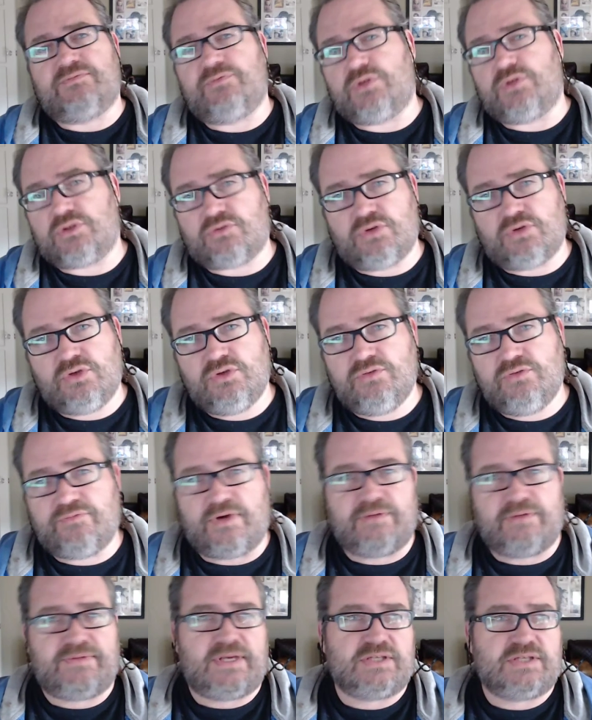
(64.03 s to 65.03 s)
for the crew,
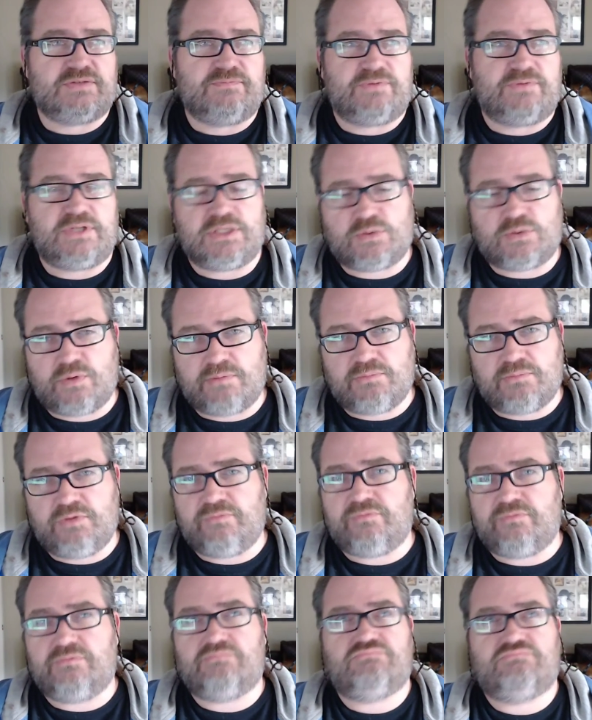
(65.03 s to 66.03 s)
5,000 for the equipment,
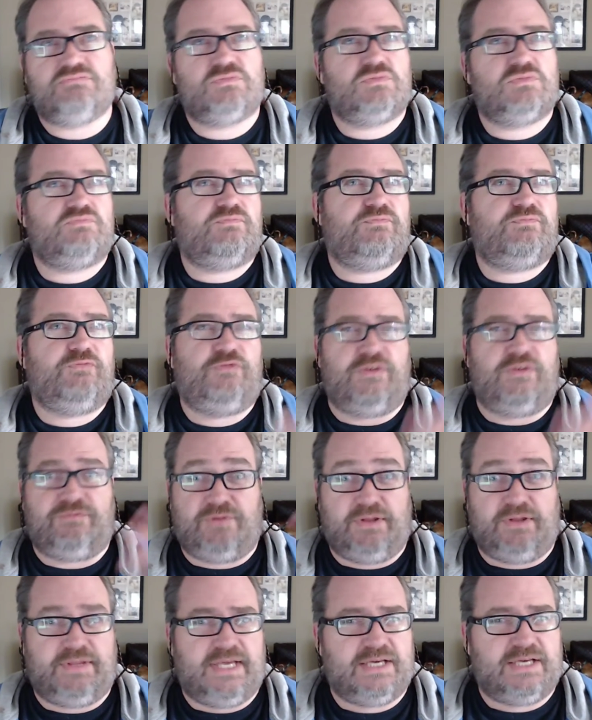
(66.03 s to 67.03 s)

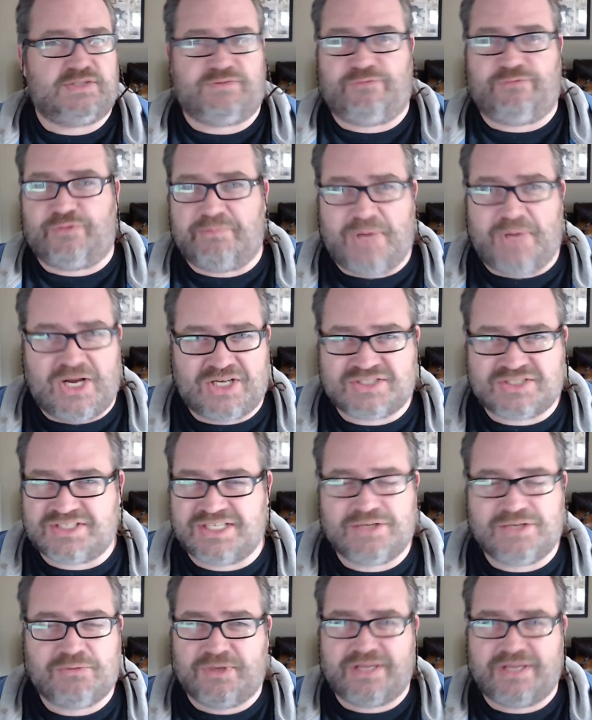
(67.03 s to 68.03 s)
50,000 for
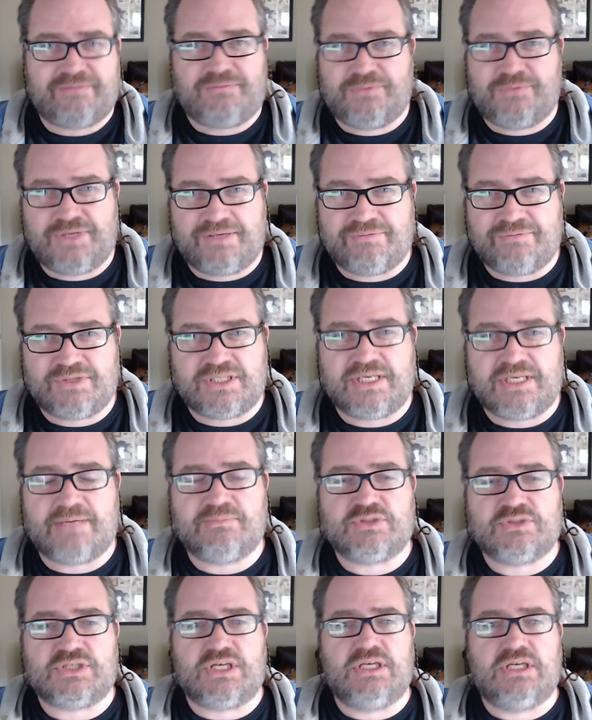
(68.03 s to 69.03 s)
marketing, whatever the
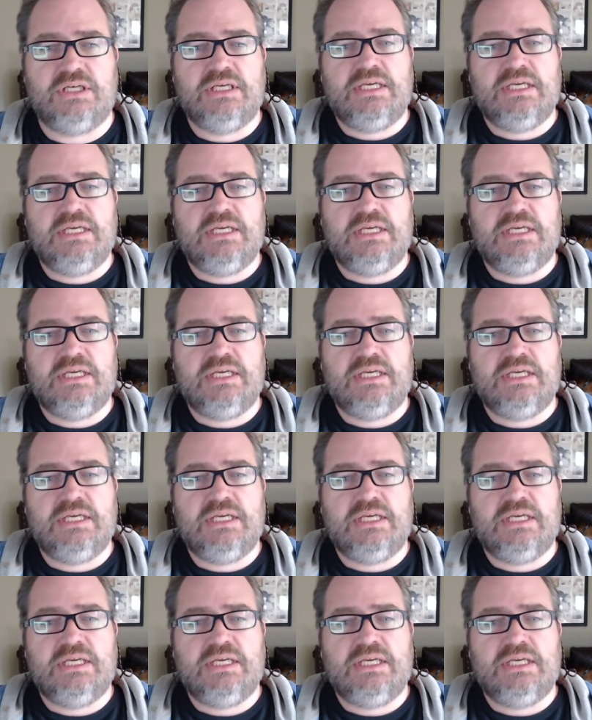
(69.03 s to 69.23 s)
numbers are.